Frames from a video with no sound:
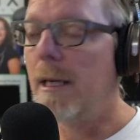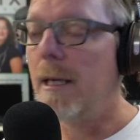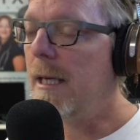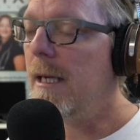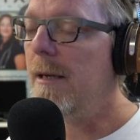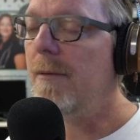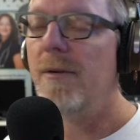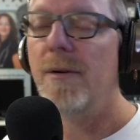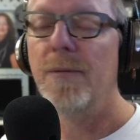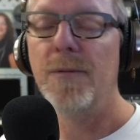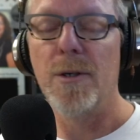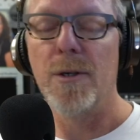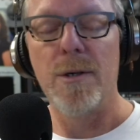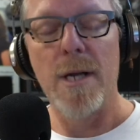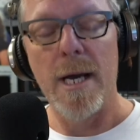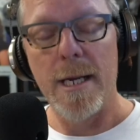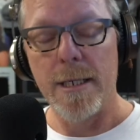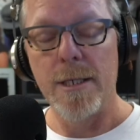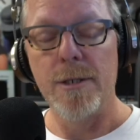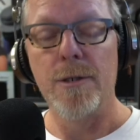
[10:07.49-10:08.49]
Even if they're
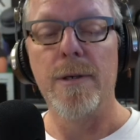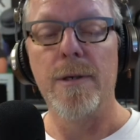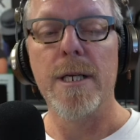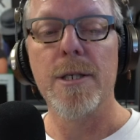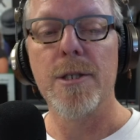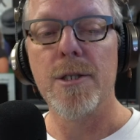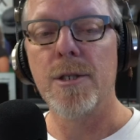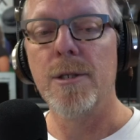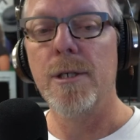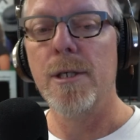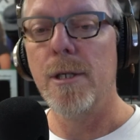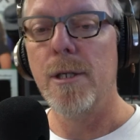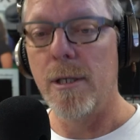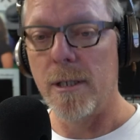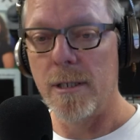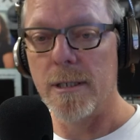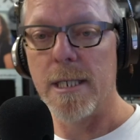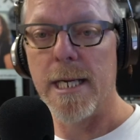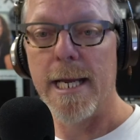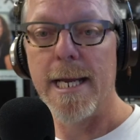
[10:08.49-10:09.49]
not in your industry, you
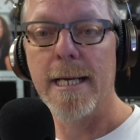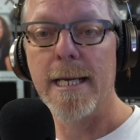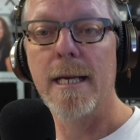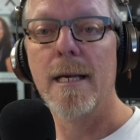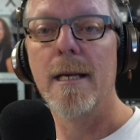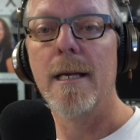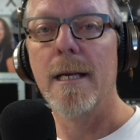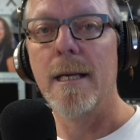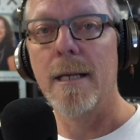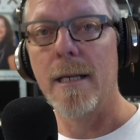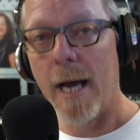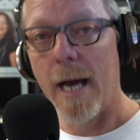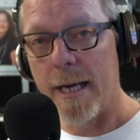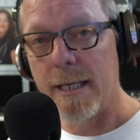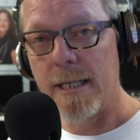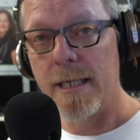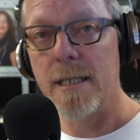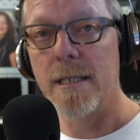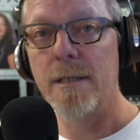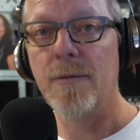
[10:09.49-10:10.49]
can take
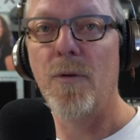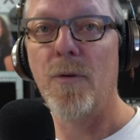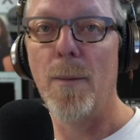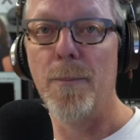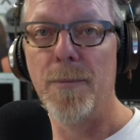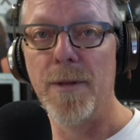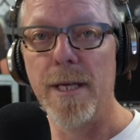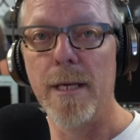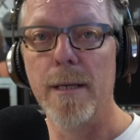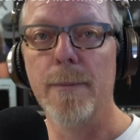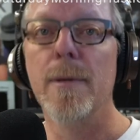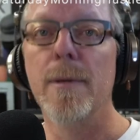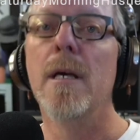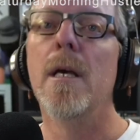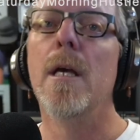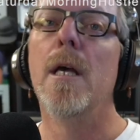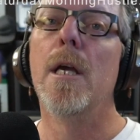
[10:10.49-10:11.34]
ideas from them,